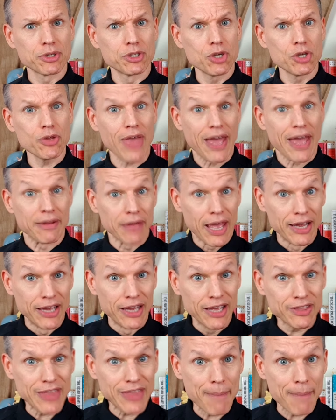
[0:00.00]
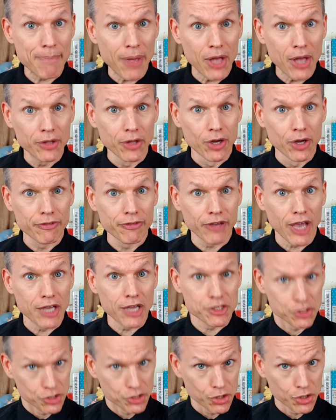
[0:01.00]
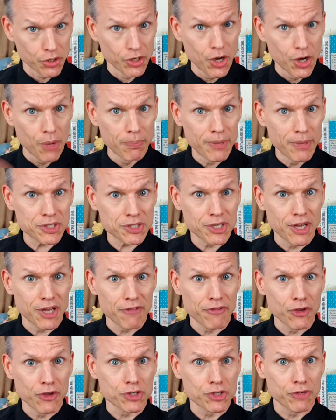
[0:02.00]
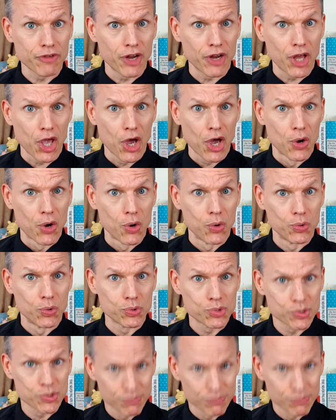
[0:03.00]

do that, and hit that bell notification so you don't miss any future videos.